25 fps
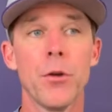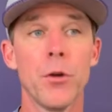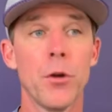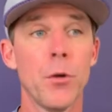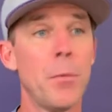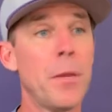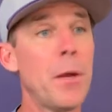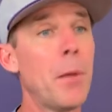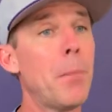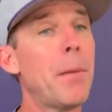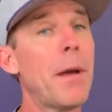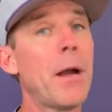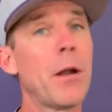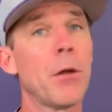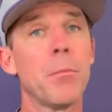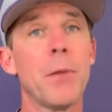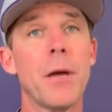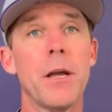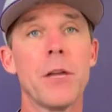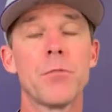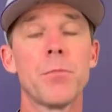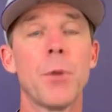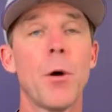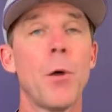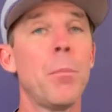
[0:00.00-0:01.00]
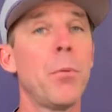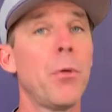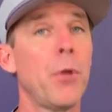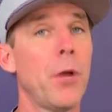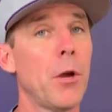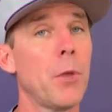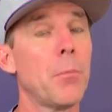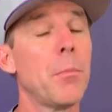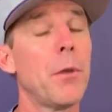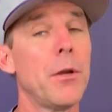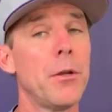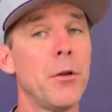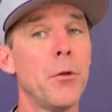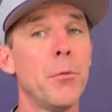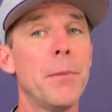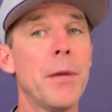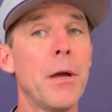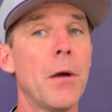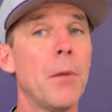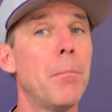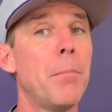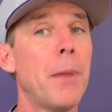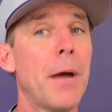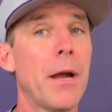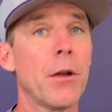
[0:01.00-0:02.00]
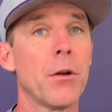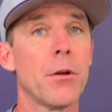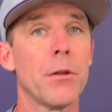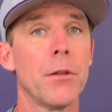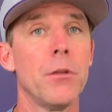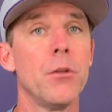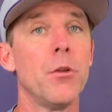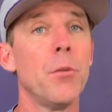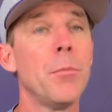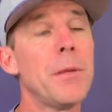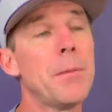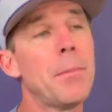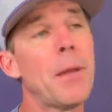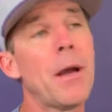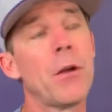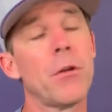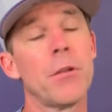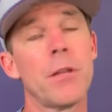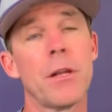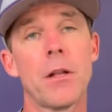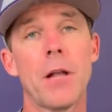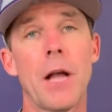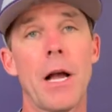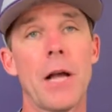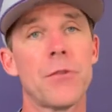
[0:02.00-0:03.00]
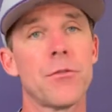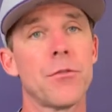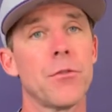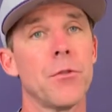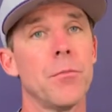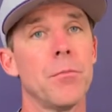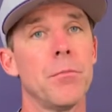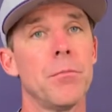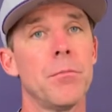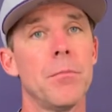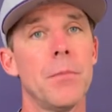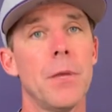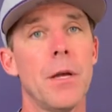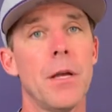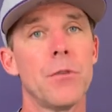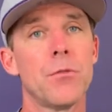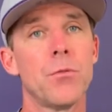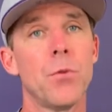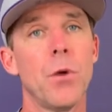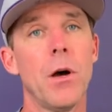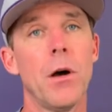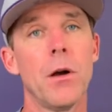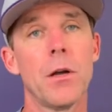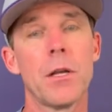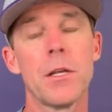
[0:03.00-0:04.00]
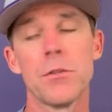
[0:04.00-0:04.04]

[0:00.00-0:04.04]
You'll be a better baseball player, but you'll be better in the classroom as well,